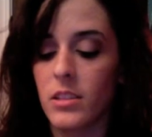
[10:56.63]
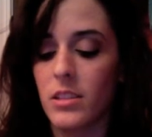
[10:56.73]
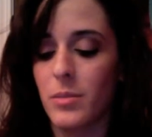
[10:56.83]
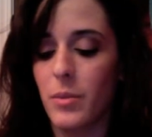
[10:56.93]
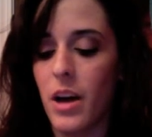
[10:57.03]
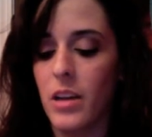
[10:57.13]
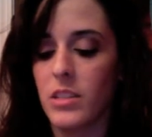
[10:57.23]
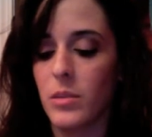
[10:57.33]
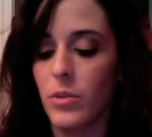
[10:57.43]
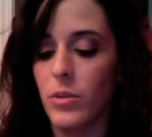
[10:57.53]
as
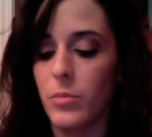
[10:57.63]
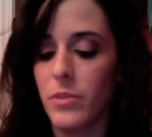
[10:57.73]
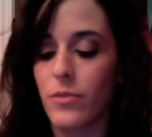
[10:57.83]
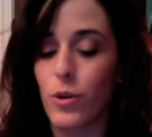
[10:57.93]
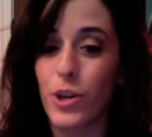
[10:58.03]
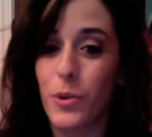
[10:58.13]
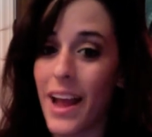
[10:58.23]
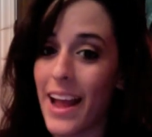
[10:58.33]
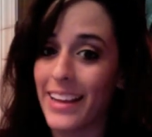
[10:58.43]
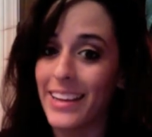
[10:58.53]
possible before you
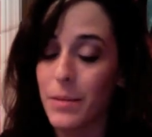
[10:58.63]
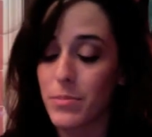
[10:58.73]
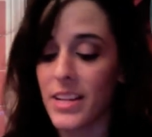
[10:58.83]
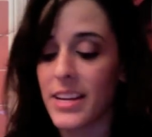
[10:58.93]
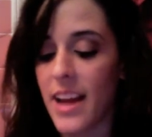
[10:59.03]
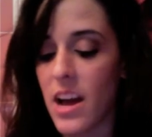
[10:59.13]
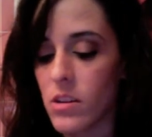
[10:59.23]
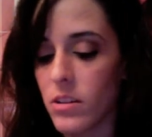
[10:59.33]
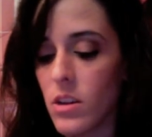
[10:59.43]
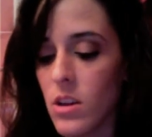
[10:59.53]
hang it upside down,